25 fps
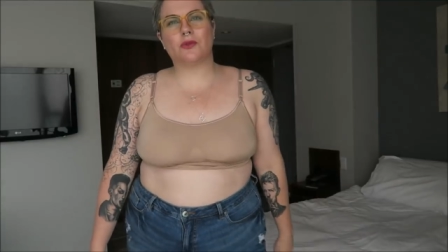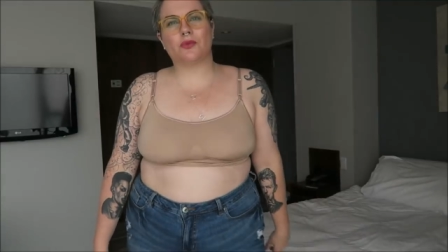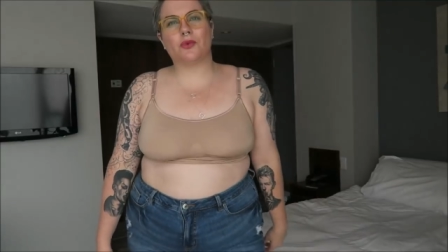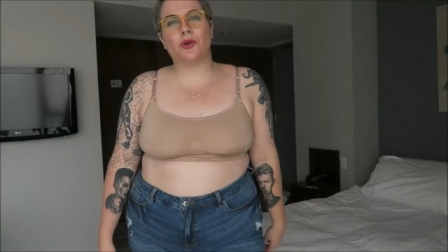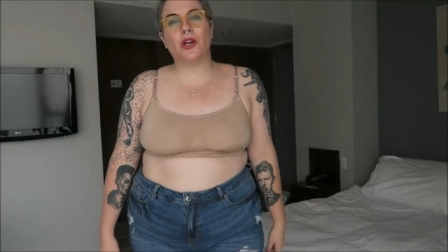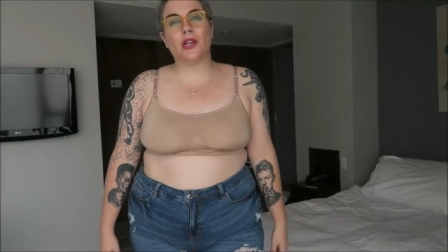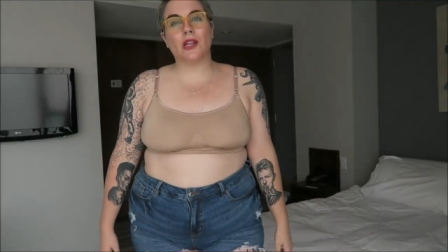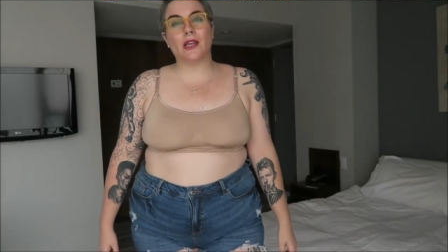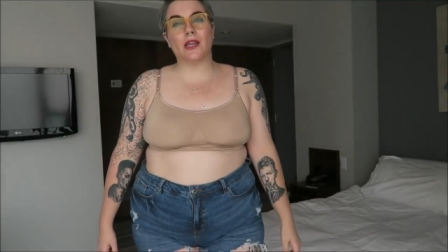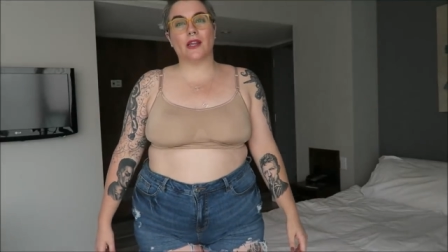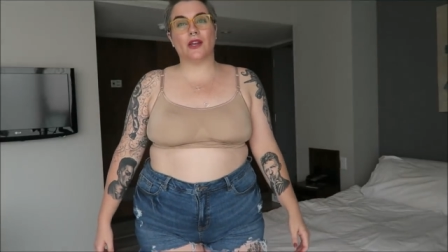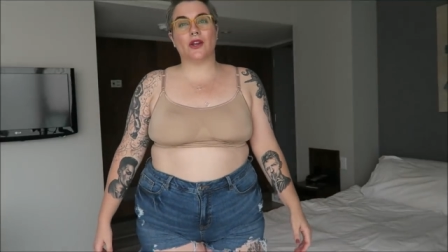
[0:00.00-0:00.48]
is
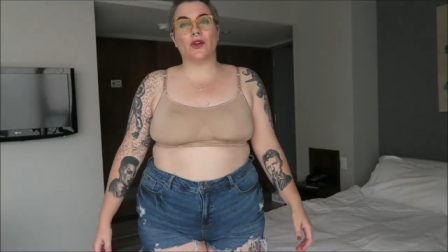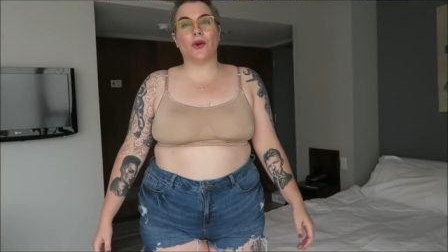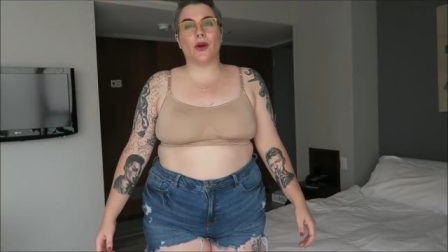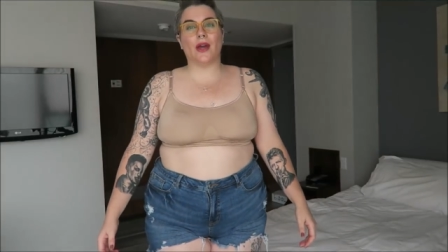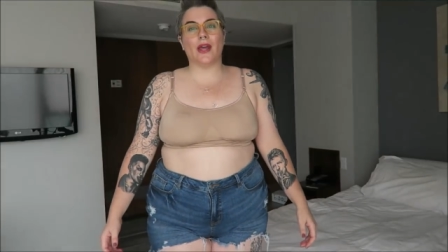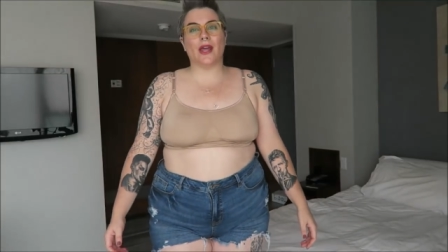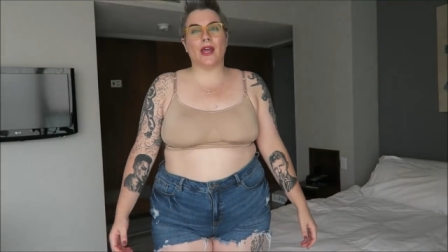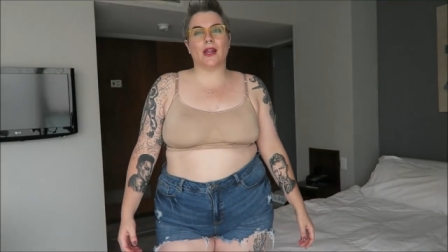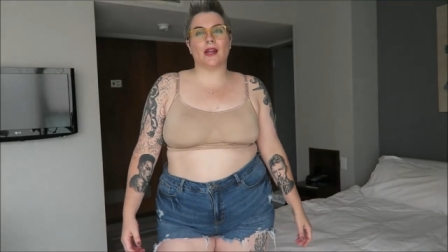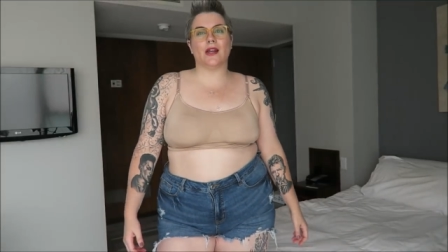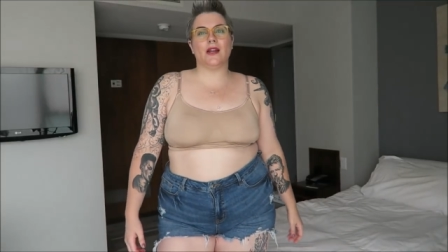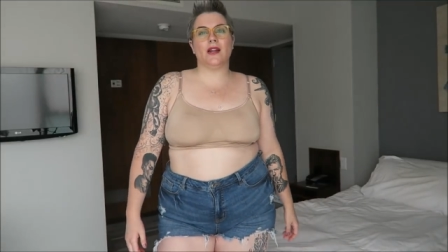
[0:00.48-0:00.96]
really
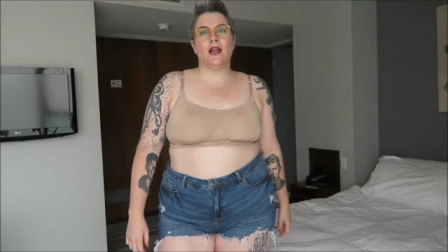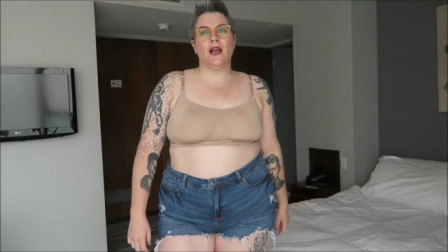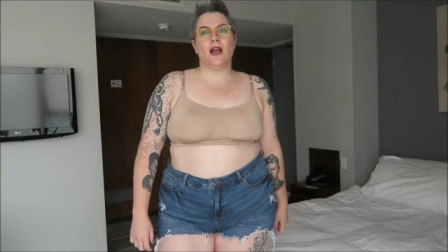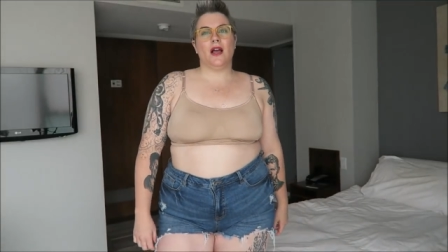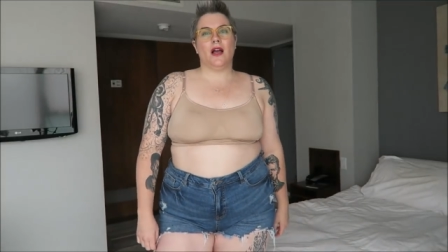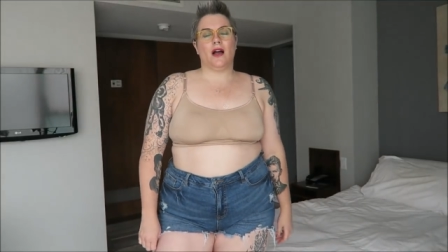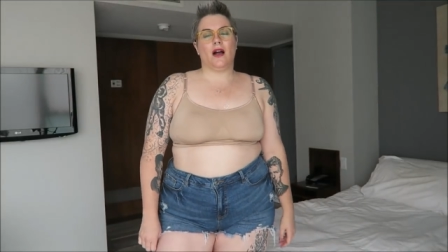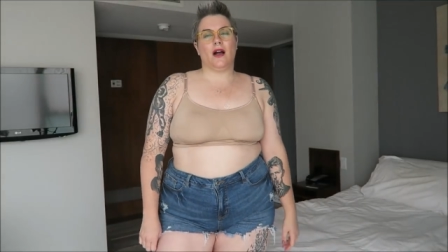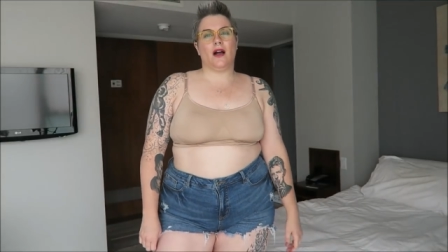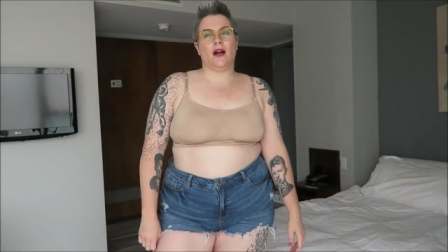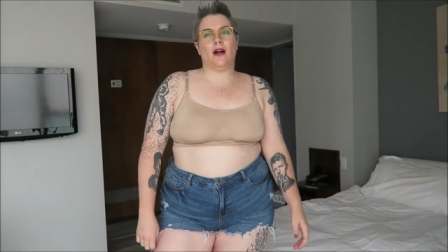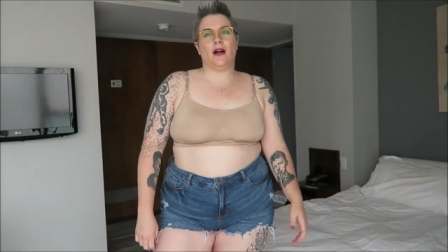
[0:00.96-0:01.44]
annoying.
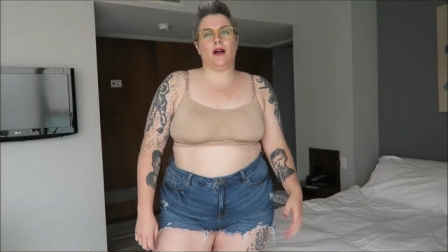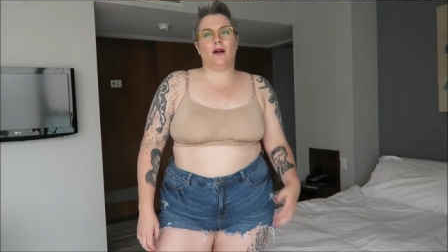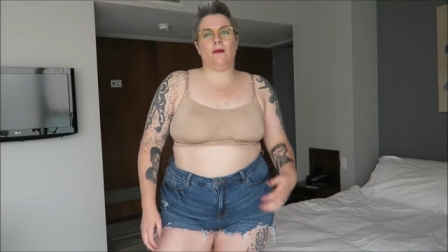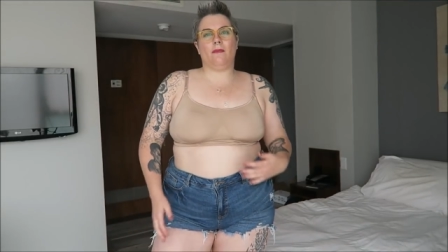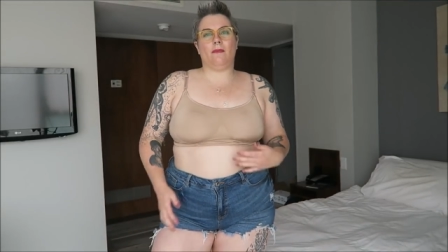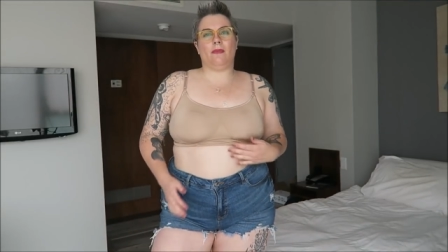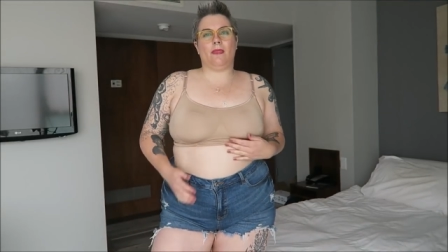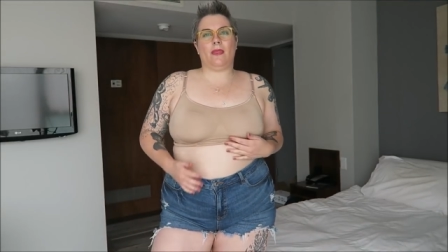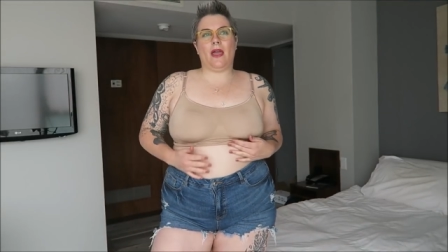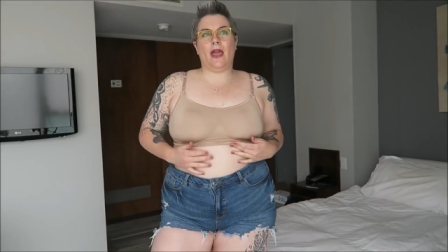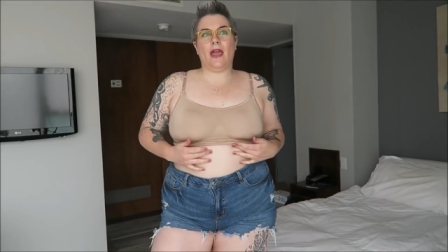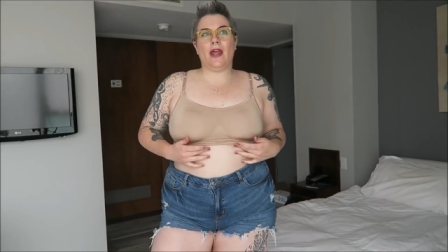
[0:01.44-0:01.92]

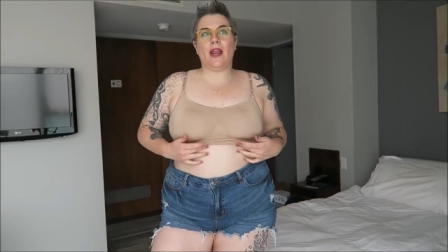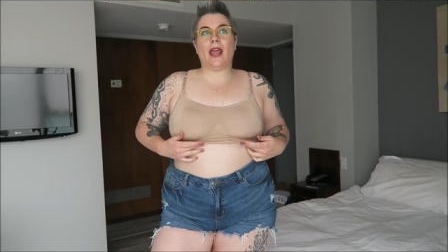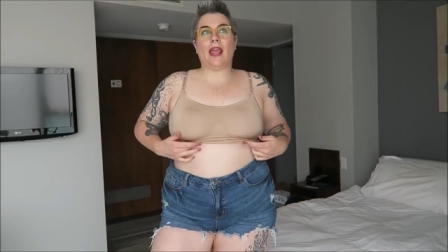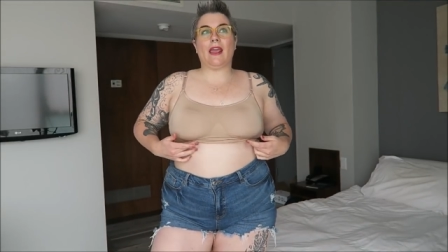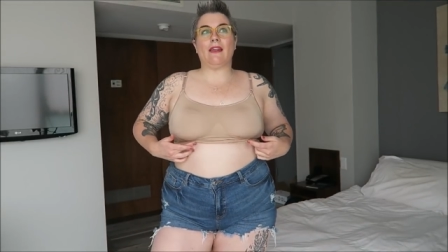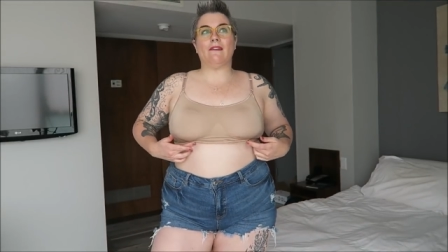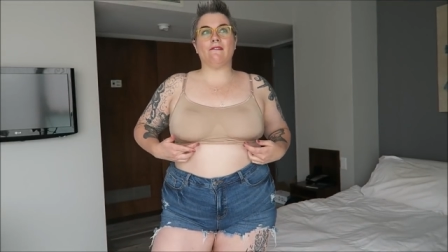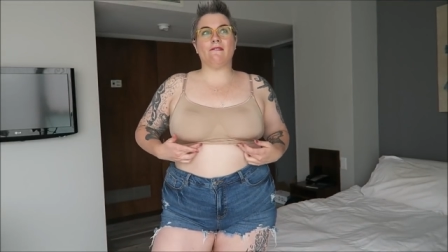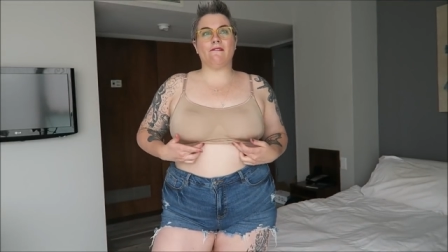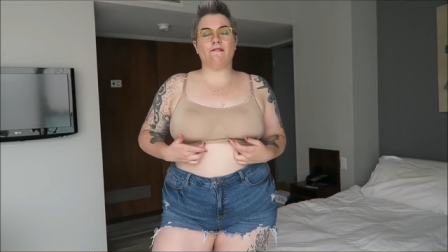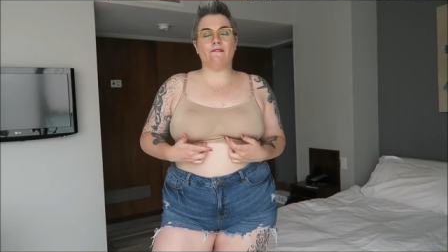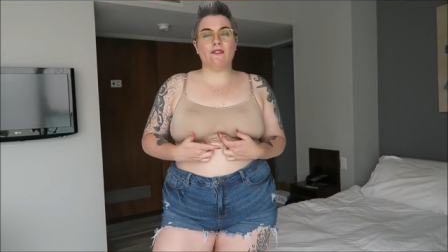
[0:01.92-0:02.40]
Um, and I
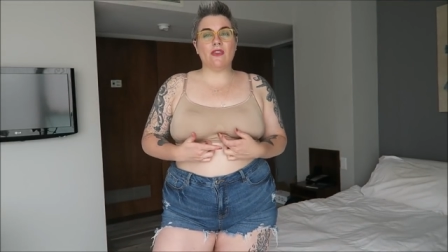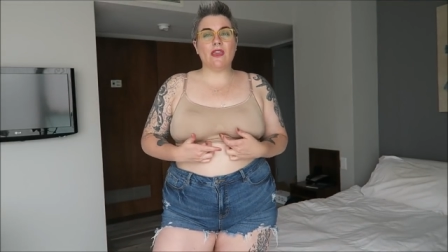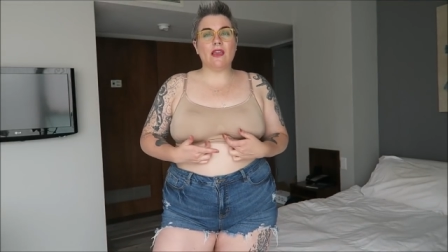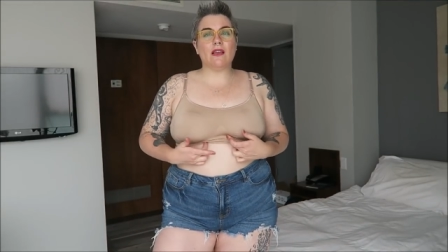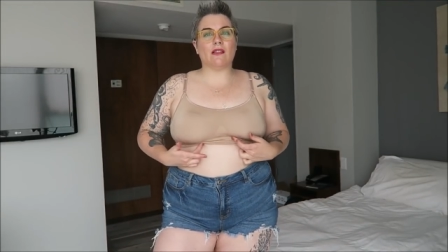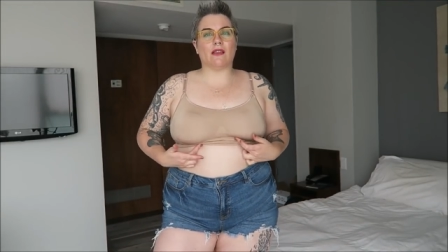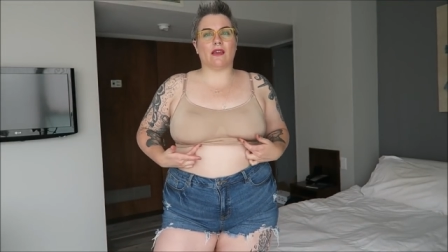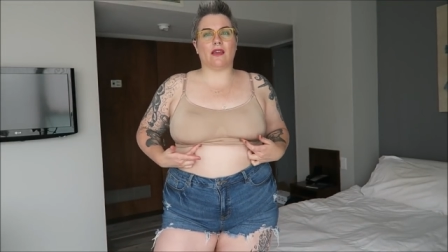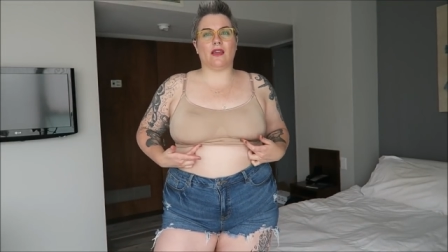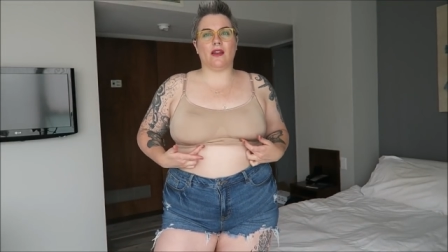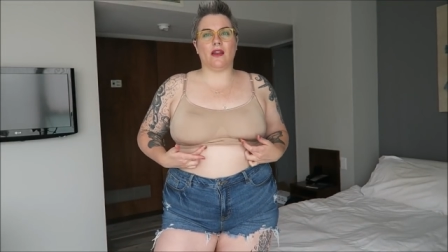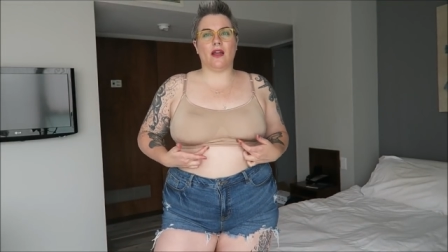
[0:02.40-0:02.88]
can
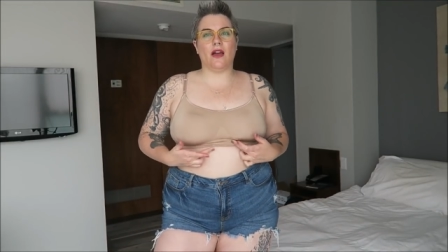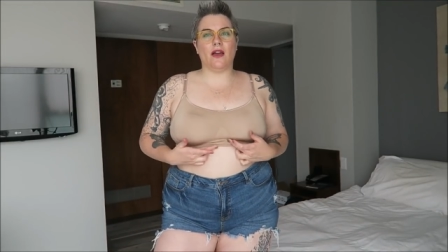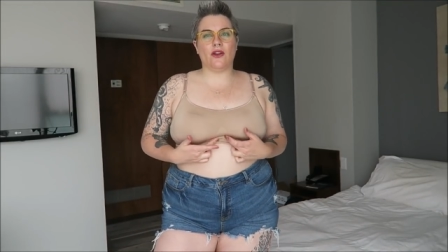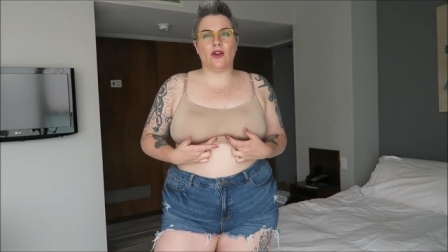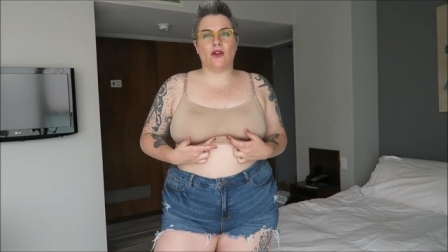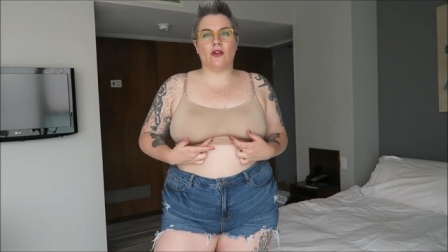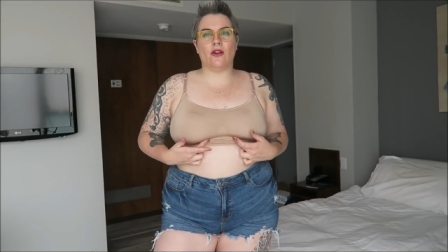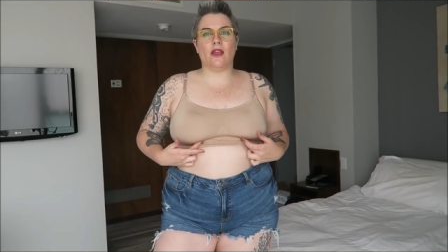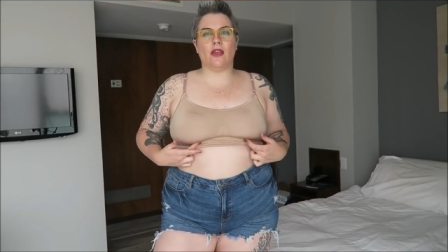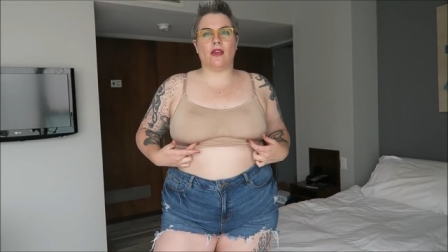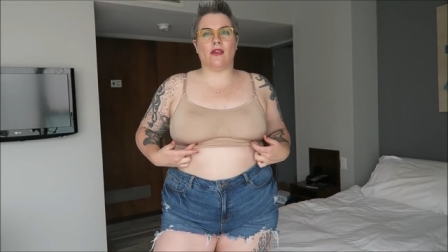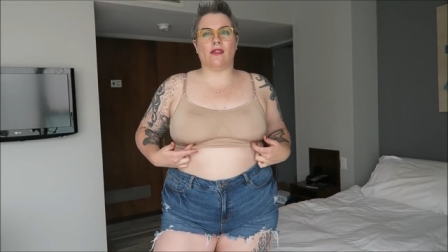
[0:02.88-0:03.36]
feel it
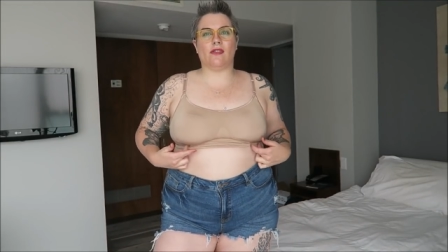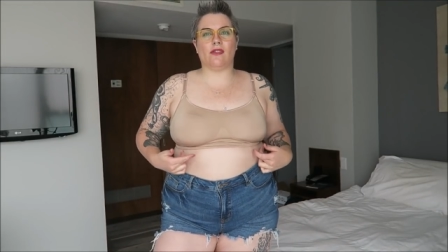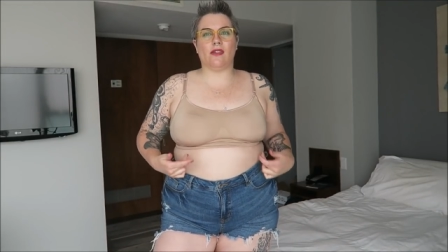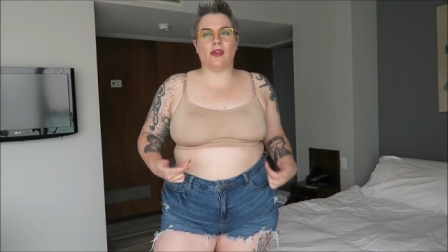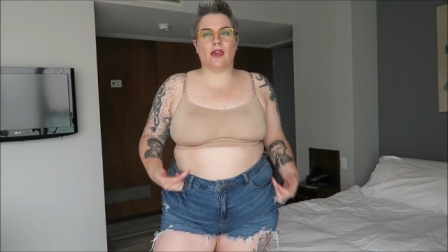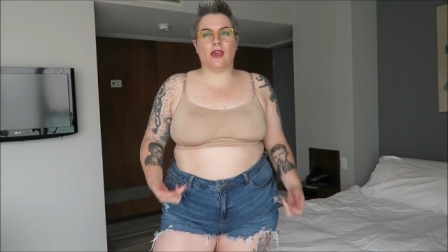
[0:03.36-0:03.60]
underneath.